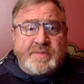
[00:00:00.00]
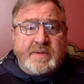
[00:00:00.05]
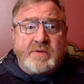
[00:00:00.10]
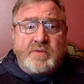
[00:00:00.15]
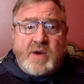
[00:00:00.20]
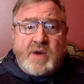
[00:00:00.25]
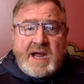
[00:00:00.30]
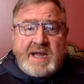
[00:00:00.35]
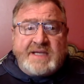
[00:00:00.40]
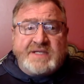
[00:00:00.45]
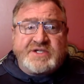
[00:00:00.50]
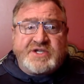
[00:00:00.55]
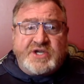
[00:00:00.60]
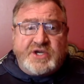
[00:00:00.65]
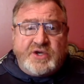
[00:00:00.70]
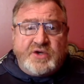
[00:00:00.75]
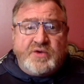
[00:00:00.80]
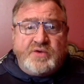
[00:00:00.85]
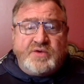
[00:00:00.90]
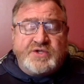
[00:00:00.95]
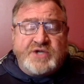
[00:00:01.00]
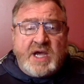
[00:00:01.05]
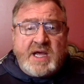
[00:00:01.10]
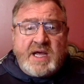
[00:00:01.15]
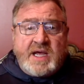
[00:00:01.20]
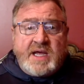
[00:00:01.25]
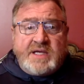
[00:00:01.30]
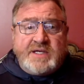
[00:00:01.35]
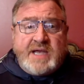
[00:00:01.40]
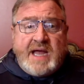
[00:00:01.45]
But Ryan's huge,
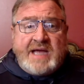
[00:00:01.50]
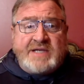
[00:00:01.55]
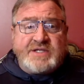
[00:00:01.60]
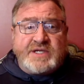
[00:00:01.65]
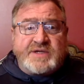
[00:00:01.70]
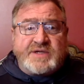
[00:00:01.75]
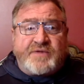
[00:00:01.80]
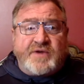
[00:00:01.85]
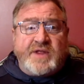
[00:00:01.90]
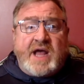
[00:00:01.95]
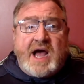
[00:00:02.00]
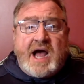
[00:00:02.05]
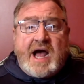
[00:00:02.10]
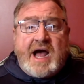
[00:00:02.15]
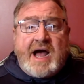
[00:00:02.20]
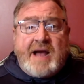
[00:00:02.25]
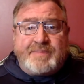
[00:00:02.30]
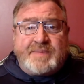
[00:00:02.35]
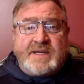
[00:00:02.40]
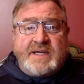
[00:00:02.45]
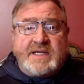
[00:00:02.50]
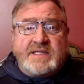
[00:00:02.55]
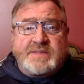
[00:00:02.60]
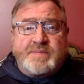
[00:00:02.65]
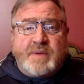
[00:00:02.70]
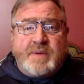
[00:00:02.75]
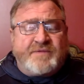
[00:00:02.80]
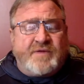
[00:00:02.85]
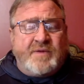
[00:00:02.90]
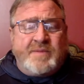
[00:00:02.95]
not just for the optics,
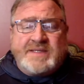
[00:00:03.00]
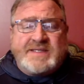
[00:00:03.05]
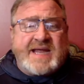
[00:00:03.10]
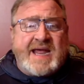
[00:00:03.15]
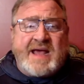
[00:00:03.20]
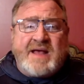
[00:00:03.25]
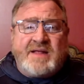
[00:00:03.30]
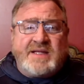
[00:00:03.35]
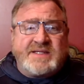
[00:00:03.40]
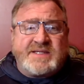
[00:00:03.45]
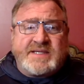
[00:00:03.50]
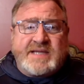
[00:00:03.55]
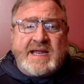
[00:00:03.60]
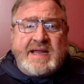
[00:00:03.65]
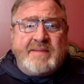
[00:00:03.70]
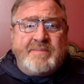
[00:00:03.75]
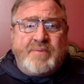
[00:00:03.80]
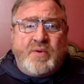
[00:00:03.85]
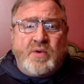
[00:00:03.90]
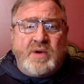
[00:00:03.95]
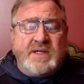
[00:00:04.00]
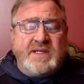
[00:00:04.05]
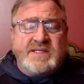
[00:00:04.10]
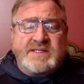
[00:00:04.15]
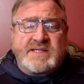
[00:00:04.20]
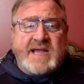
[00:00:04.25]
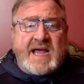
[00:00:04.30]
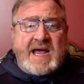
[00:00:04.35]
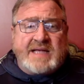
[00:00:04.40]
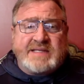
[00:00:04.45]
but from a talent standpoint,
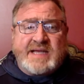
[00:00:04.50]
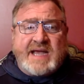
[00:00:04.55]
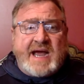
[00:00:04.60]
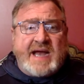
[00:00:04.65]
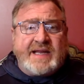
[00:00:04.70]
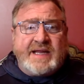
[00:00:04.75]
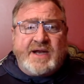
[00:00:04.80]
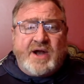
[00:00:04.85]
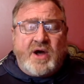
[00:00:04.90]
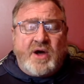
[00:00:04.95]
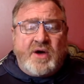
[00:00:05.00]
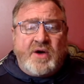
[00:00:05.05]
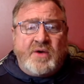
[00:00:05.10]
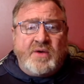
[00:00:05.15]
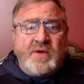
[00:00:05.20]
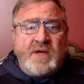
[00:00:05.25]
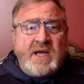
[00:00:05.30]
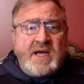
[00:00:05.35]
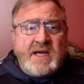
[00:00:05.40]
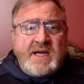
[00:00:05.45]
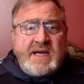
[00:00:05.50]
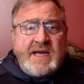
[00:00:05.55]
this guy's got it all.